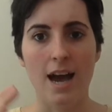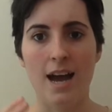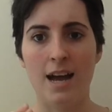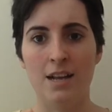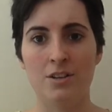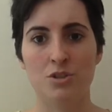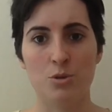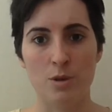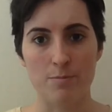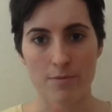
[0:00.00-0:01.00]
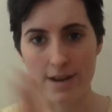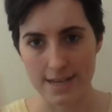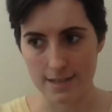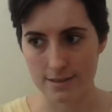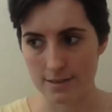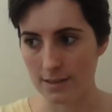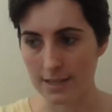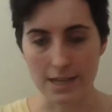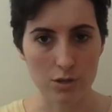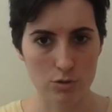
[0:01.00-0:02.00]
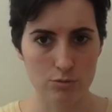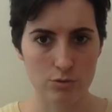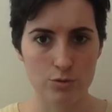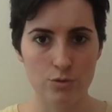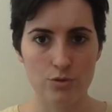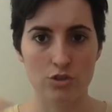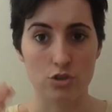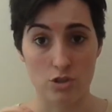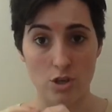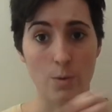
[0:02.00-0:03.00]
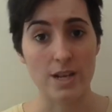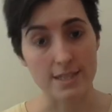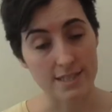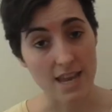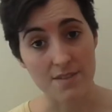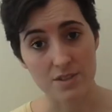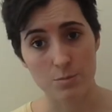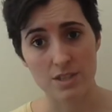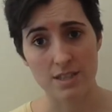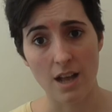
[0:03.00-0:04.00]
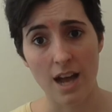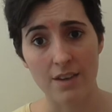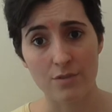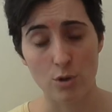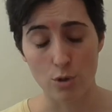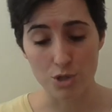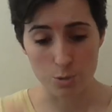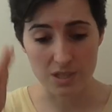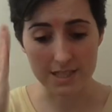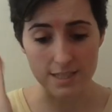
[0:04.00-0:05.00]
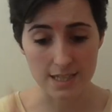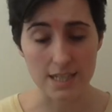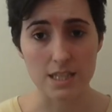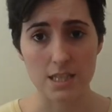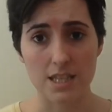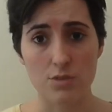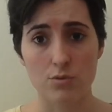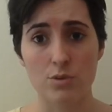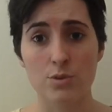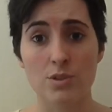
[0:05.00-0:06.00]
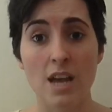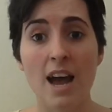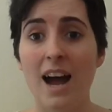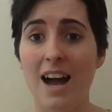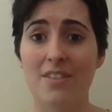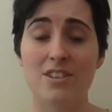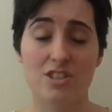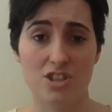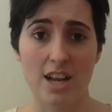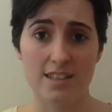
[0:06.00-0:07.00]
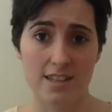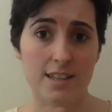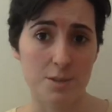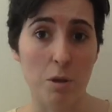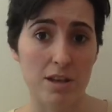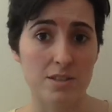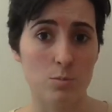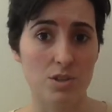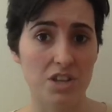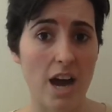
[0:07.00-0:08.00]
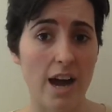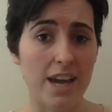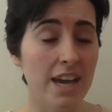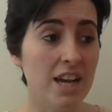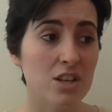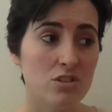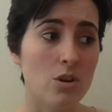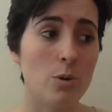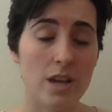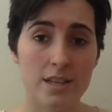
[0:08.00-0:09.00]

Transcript: and do we break the legal rules just so we can save someone's life, or do we stick to these rules and there's a chance that this person will die? So